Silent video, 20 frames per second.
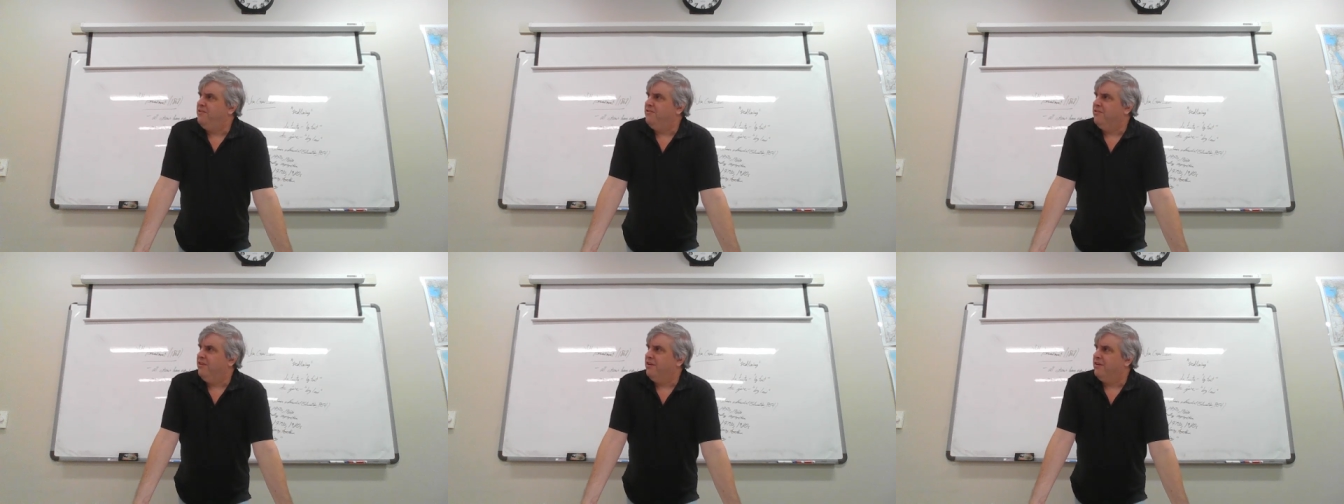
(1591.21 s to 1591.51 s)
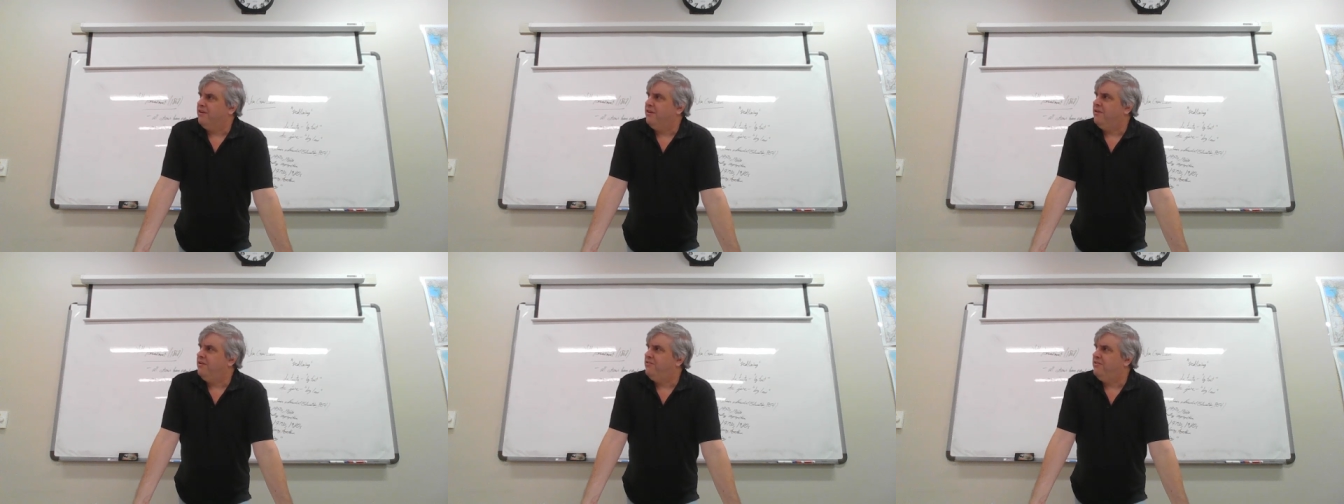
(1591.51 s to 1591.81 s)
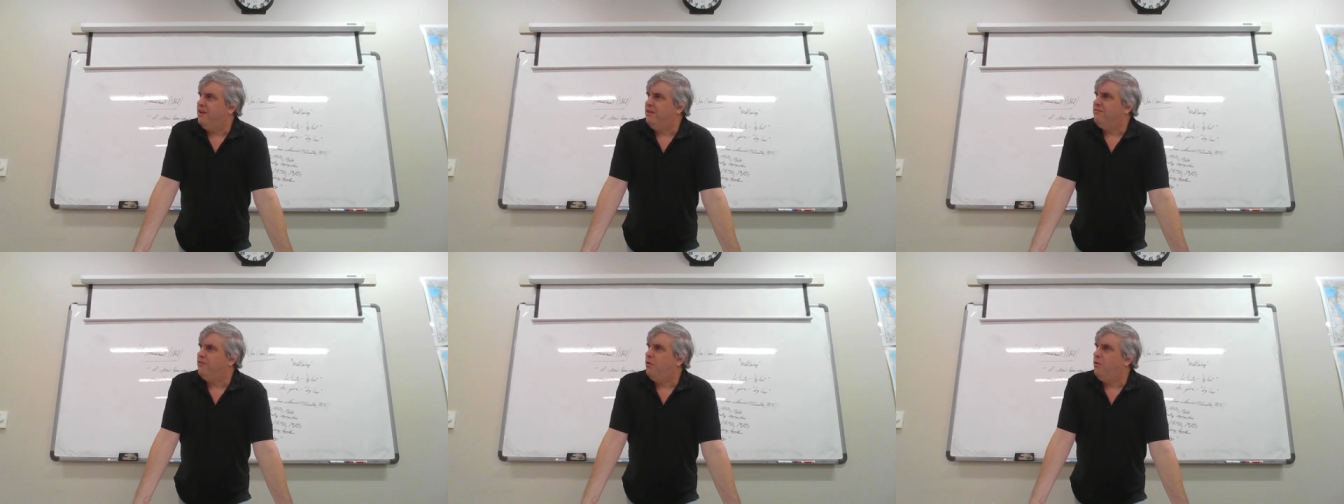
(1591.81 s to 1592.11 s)
is like a
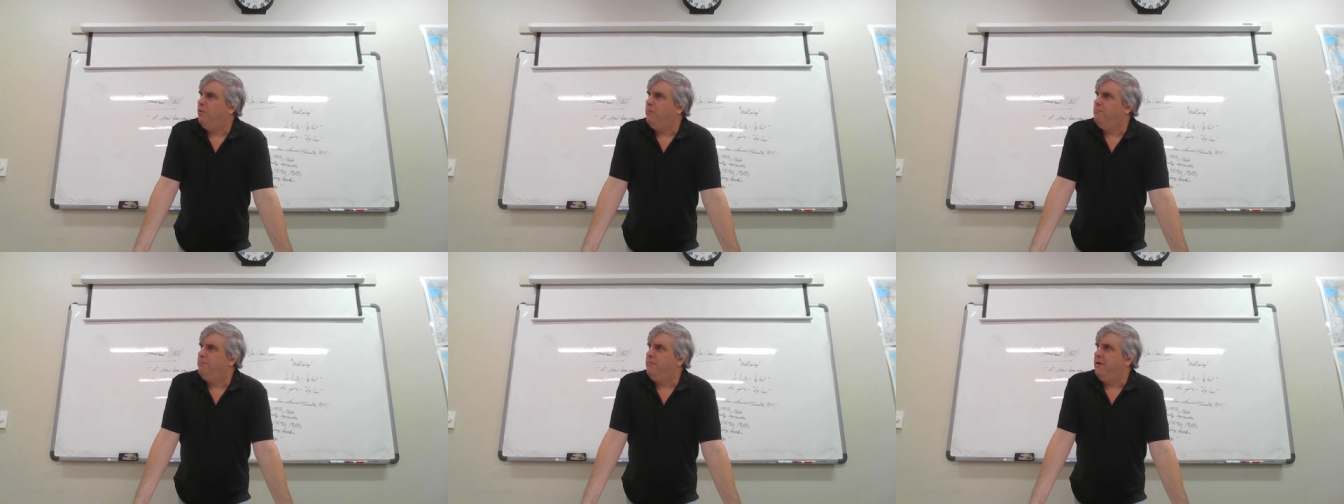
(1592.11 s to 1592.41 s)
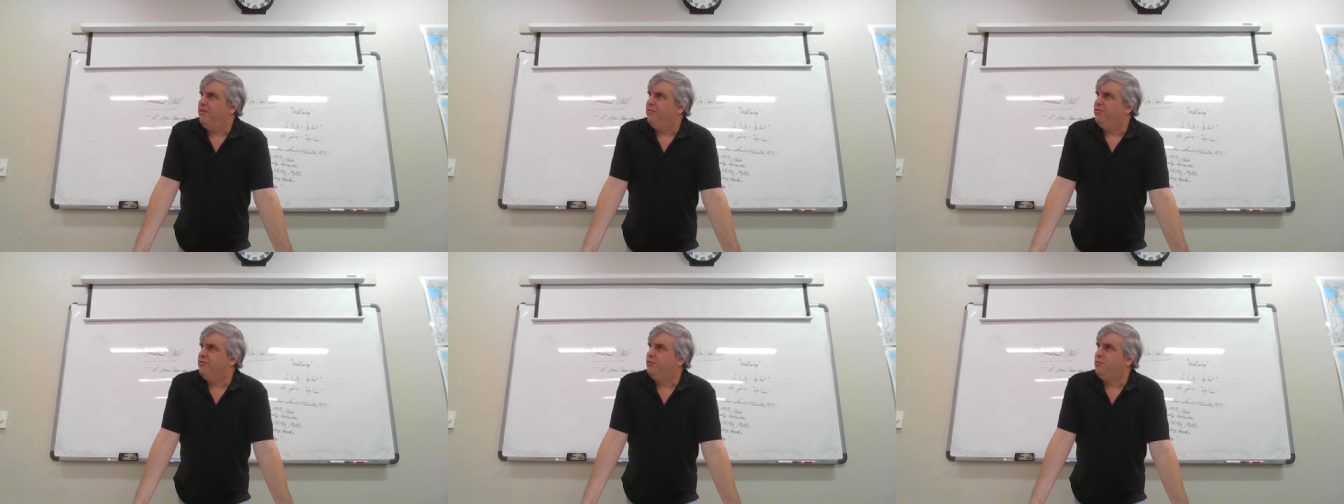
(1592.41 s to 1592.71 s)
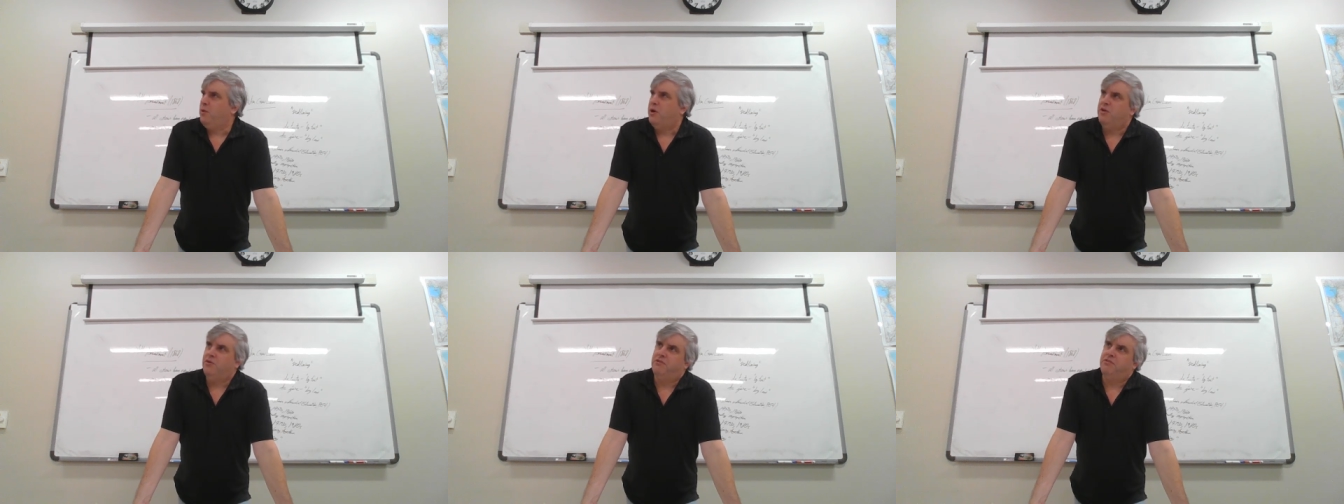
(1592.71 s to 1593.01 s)
city of about
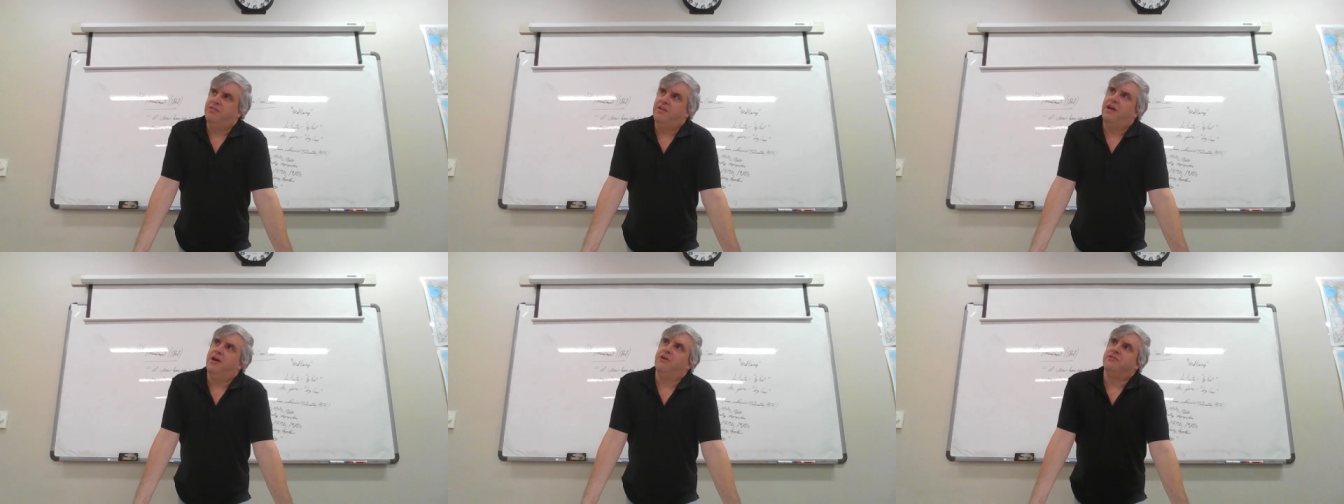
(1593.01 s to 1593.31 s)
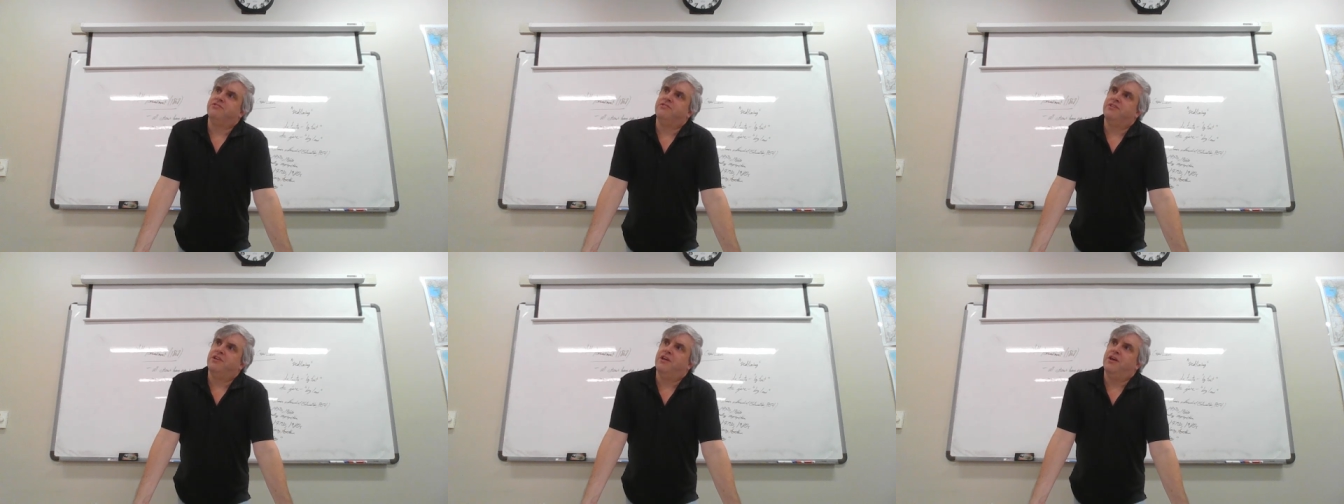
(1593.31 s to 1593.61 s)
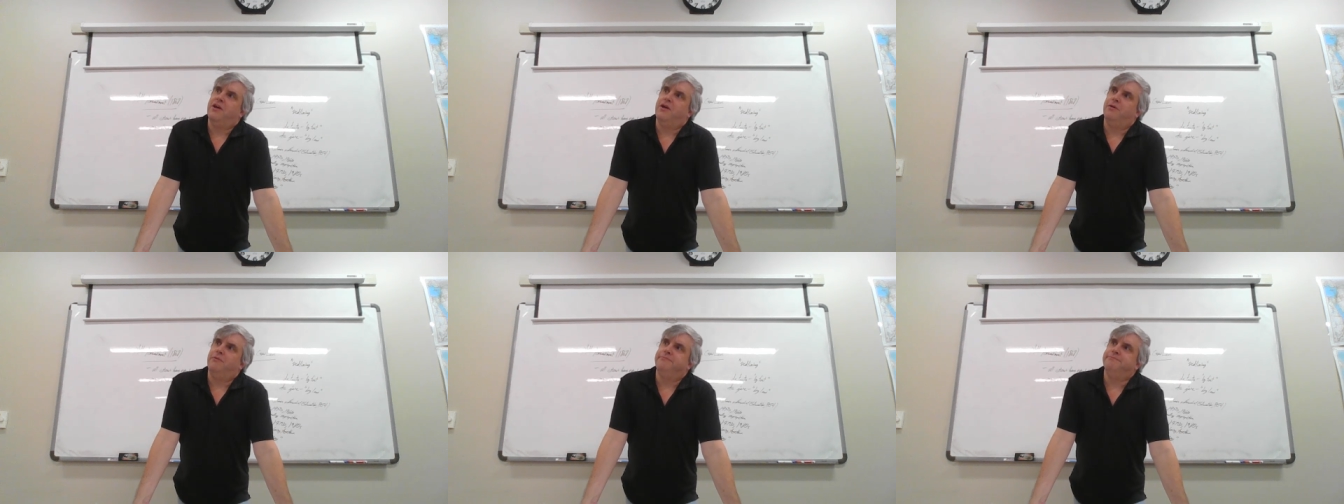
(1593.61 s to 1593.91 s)
300,000
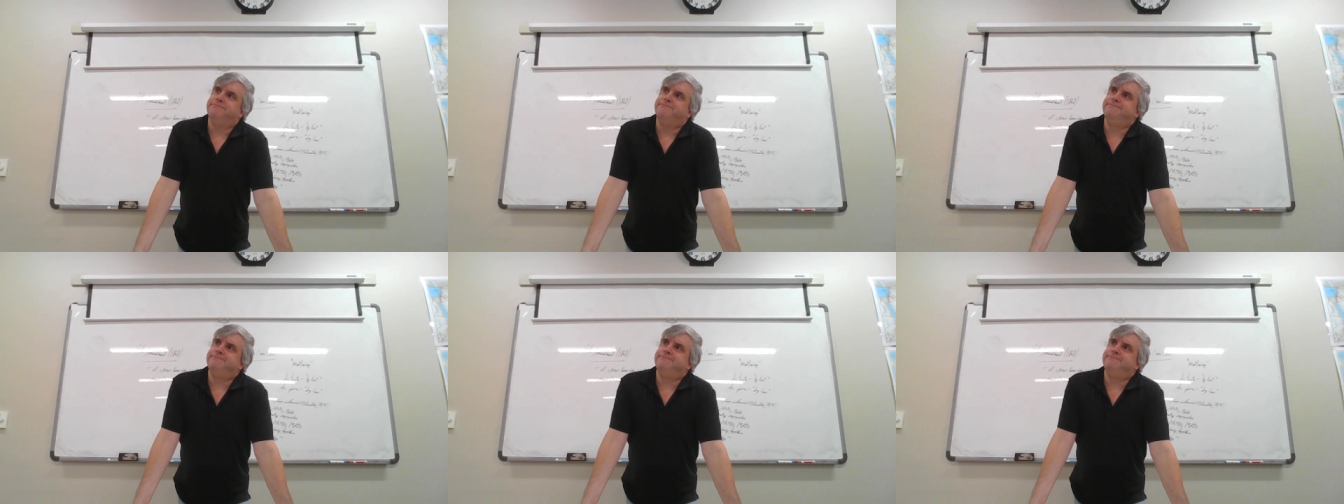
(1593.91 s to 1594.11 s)
now.